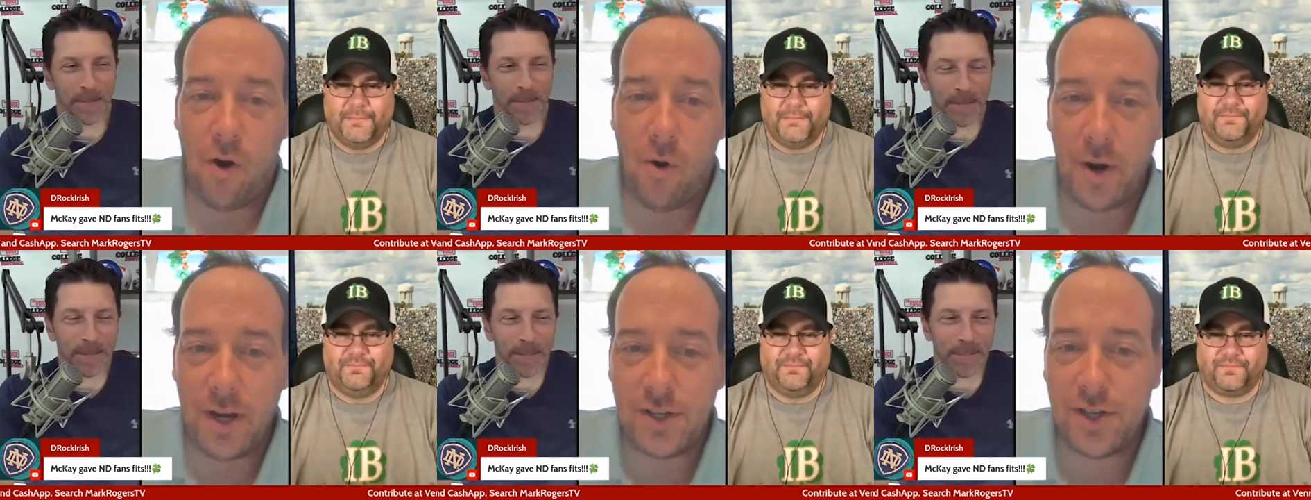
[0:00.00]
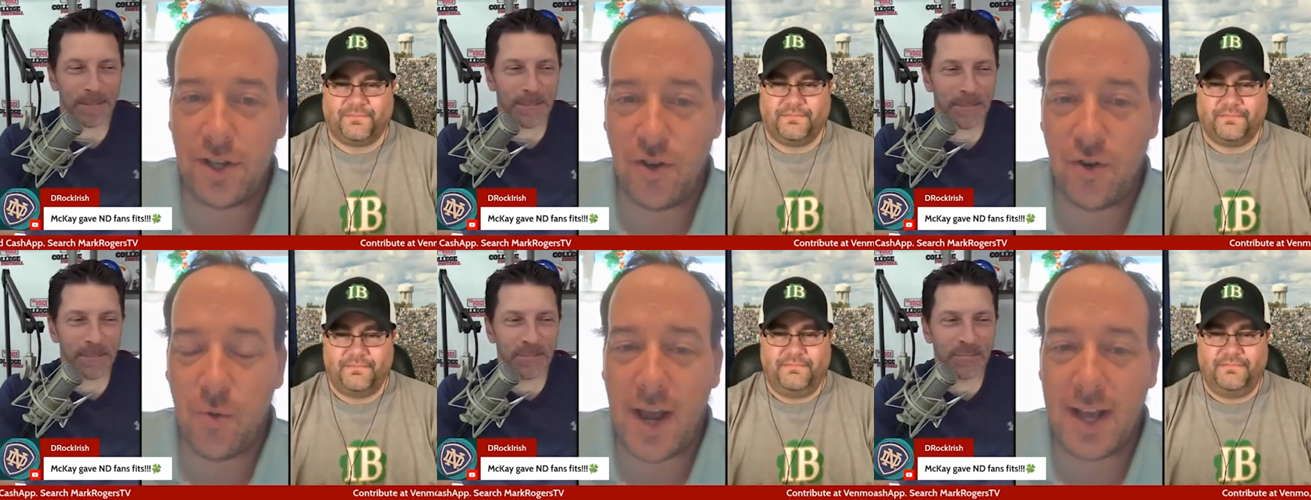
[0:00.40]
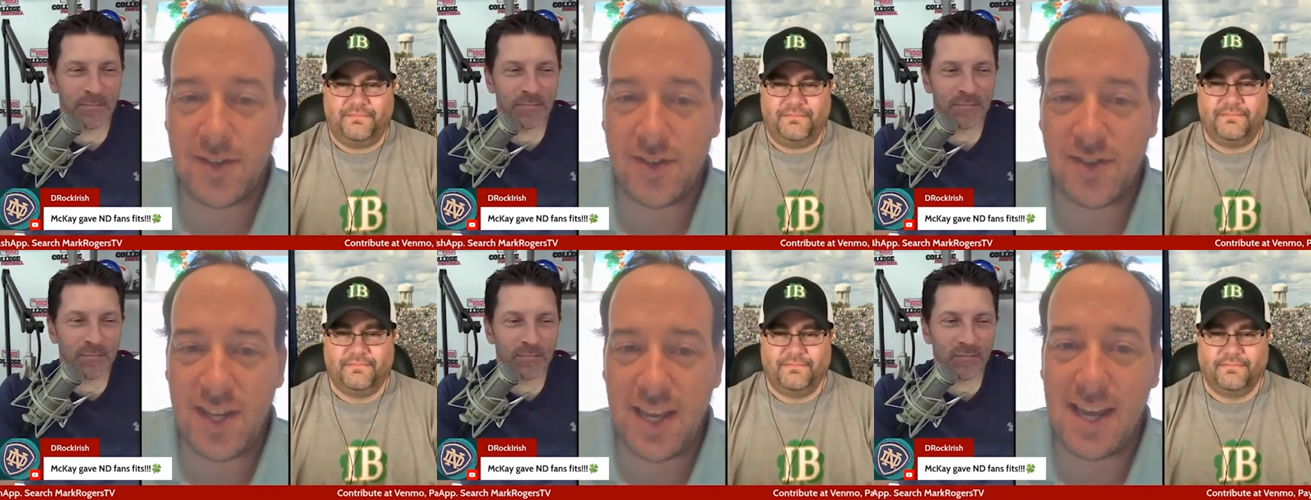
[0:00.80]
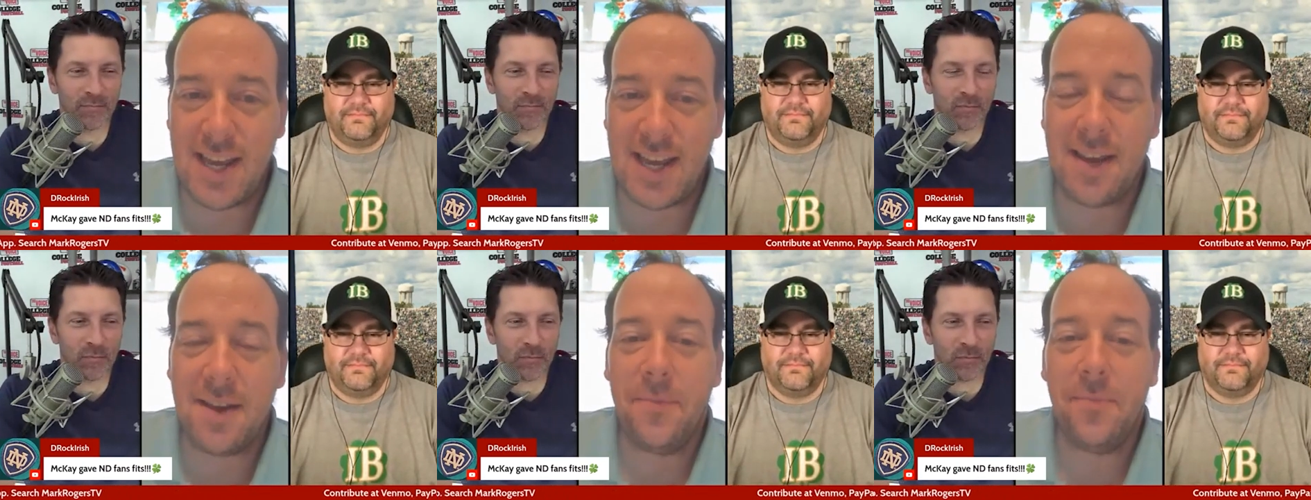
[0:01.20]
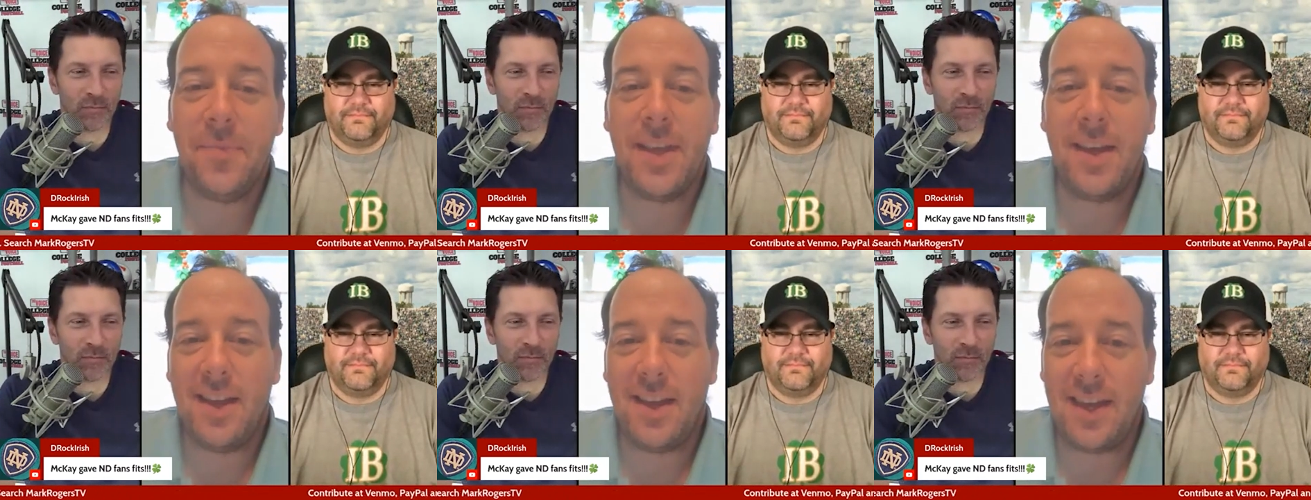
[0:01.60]
Speaker 1: going to USC,
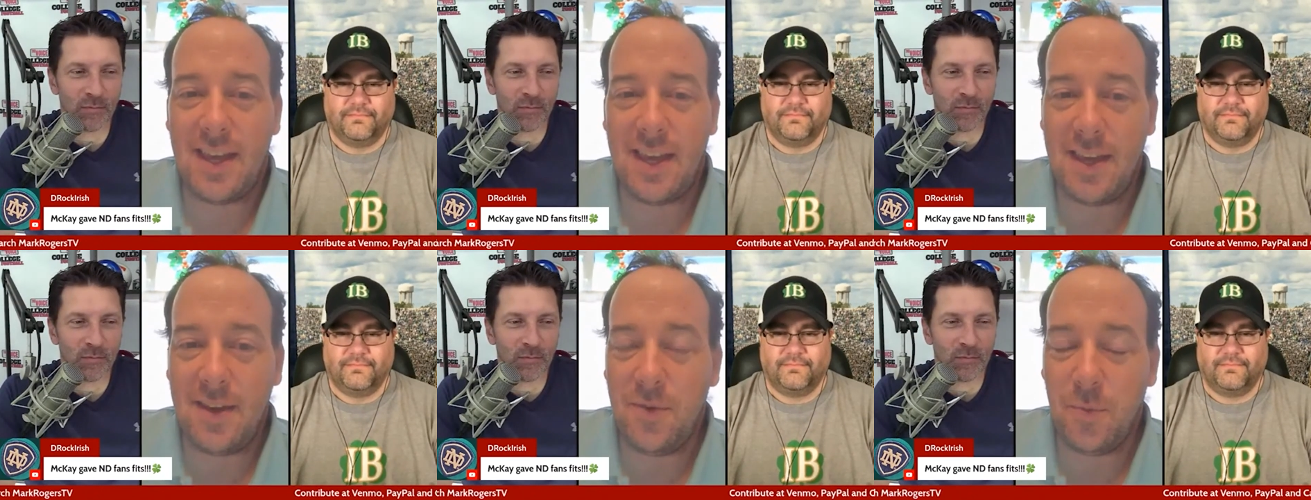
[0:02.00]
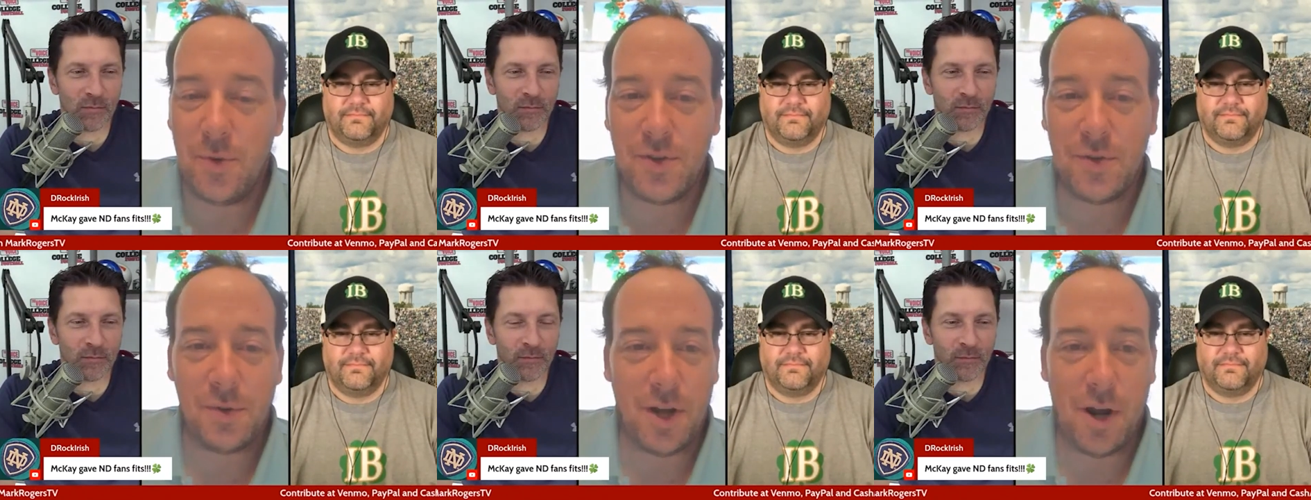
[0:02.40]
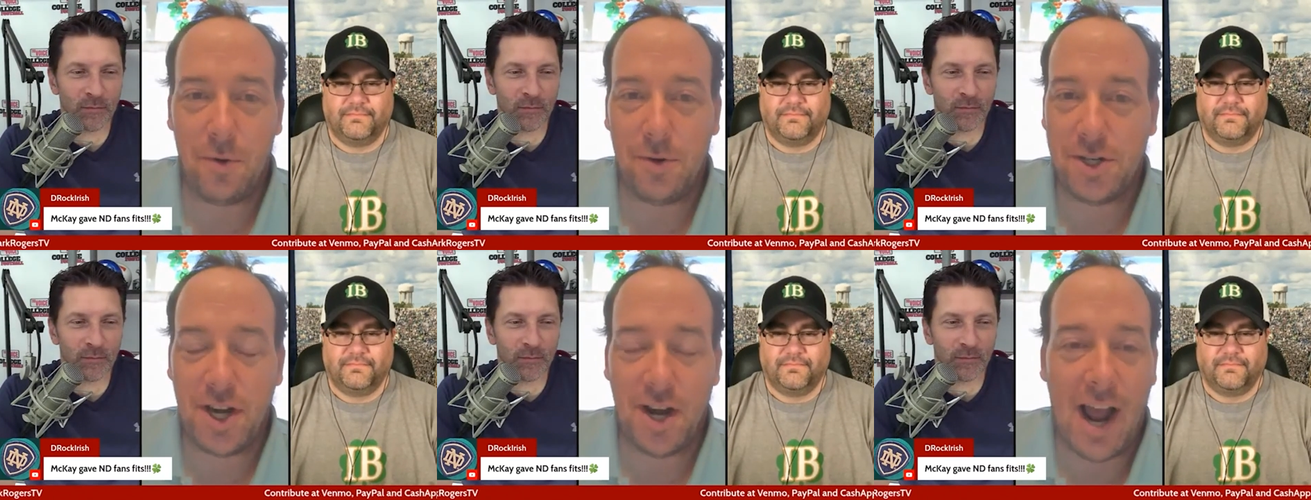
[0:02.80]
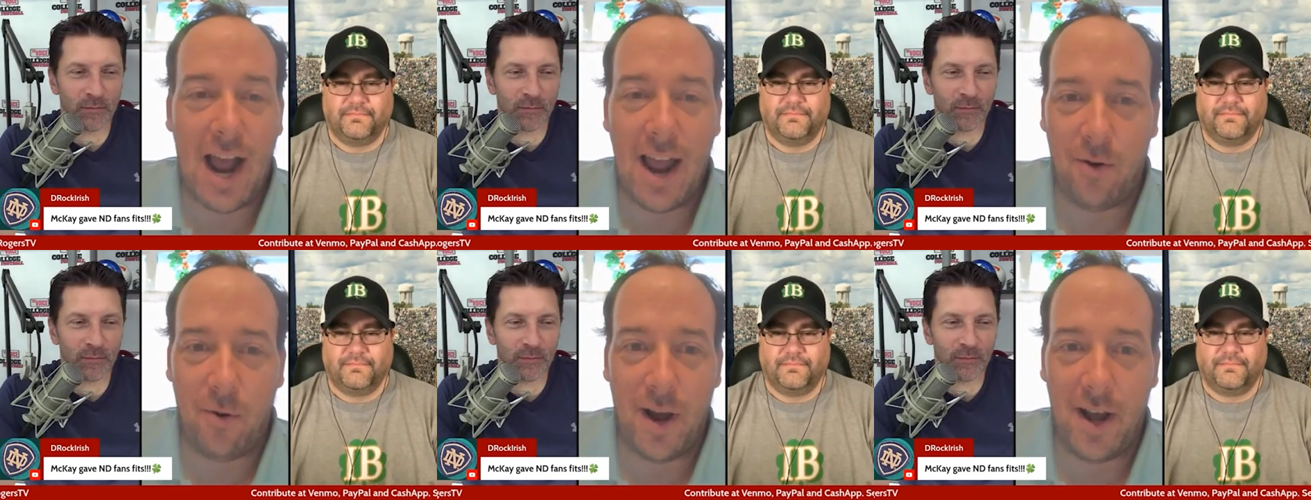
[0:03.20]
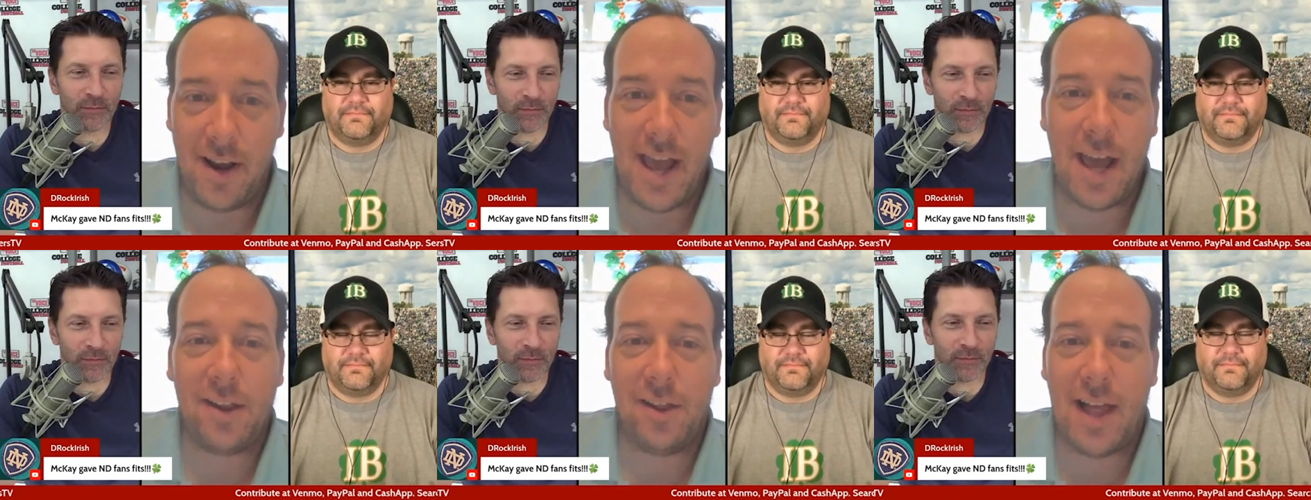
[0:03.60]
he was coached at Iowa
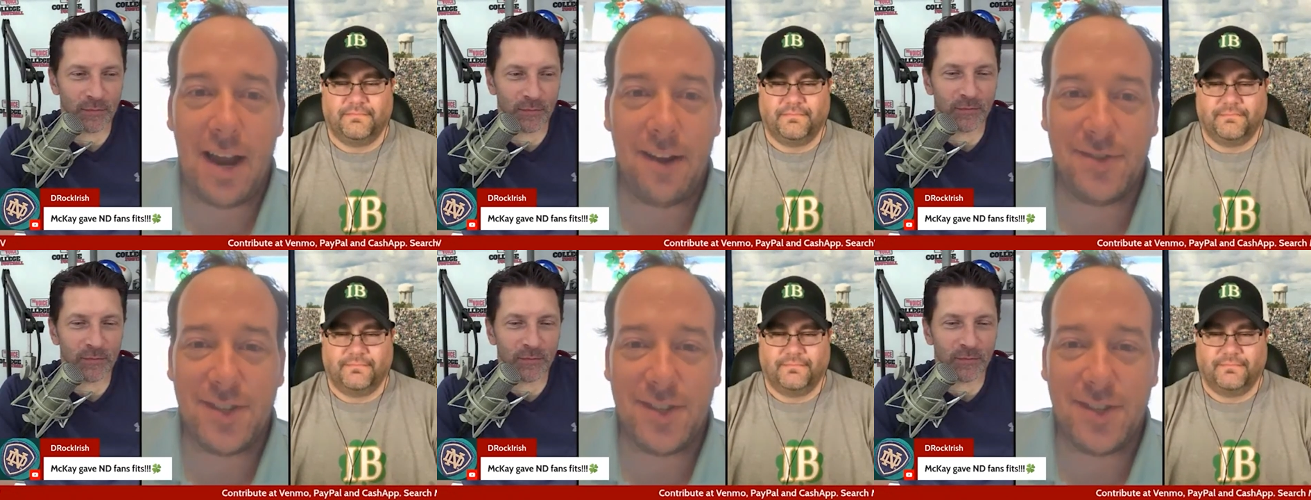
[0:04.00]
and had a lot mm-hmm.